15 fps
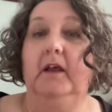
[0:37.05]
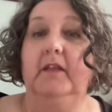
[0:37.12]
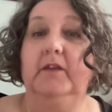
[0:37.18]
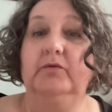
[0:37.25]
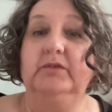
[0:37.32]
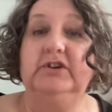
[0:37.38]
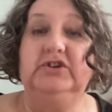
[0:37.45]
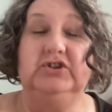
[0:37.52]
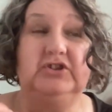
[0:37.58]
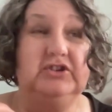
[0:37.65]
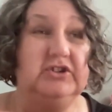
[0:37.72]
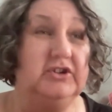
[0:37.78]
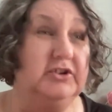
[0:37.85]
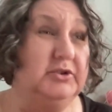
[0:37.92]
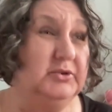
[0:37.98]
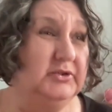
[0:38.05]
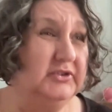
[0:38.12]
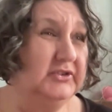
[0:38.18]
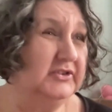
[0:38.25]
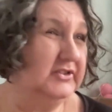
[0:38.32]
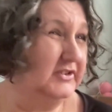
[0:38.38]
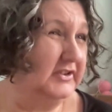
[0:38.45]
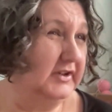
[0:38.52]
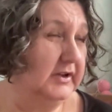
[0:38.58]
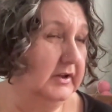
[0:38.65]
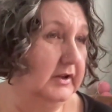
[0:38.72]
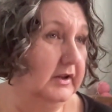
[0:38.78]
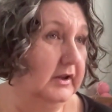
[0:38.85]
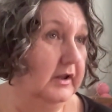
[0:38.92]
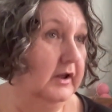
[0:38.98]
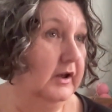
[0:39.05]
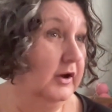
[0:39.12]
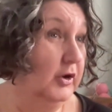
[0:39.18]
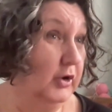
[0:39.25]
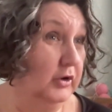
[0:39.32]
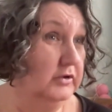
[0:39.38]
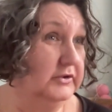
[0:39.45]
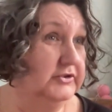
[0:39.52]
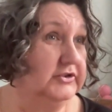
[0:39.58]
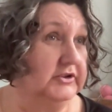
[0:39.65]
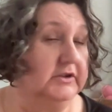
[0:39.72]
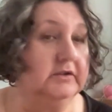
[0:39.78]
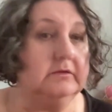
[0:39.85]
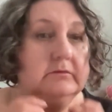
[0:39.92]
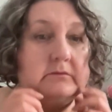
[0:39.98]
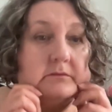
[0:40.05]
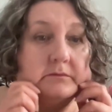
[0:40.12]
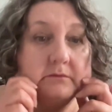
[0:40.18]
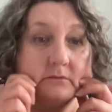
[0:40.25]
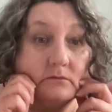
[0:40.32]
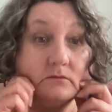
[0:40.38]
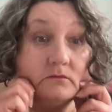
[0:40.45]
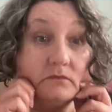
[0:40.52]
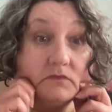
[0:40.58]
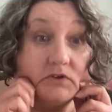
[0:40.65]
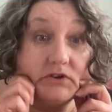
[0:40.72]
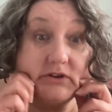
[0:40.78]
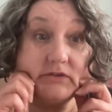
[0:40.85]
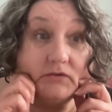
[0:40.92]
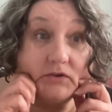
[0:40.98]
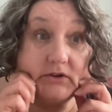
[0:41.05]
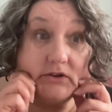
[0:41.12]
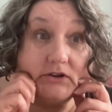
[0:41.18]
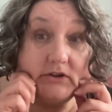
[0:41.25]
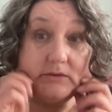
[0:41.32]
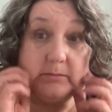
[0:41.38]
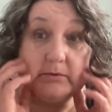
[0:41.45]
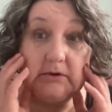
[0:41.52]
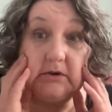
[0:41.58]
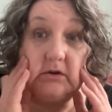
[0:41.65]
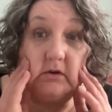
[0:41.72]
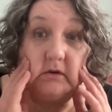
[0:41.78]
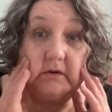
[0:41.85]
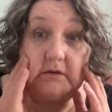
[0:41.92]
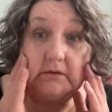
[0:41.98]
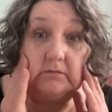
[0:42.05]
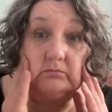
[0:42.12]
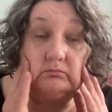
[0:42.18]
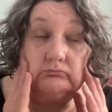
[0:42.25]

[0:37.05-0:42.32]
the reduced collagen, which gives you these bits,